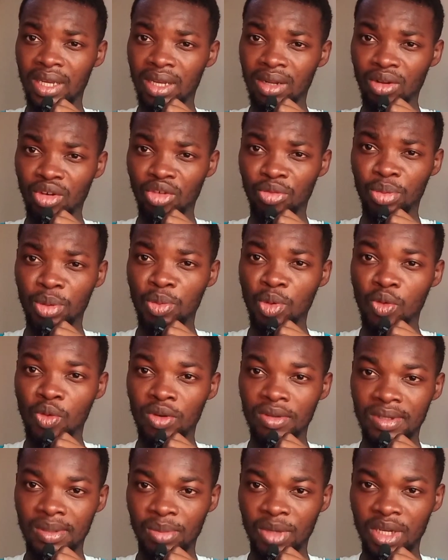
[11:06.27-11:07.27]
a lot of people
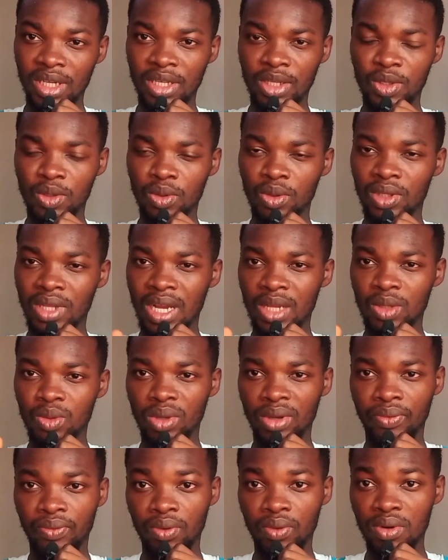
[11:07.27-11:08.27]
wants money so that's
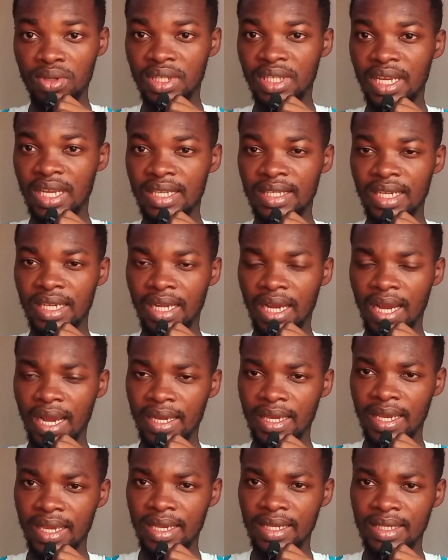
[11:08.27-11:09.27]
where fraudsters and
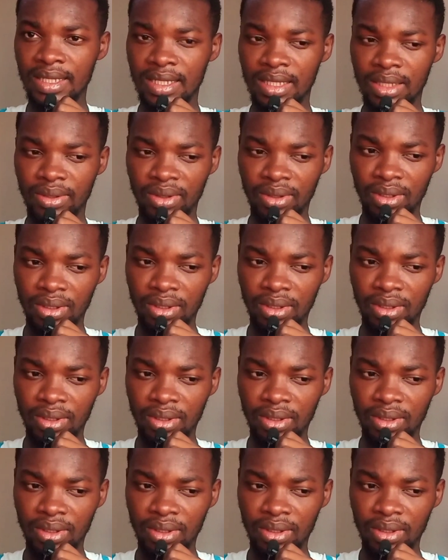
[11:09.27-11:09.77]
hackers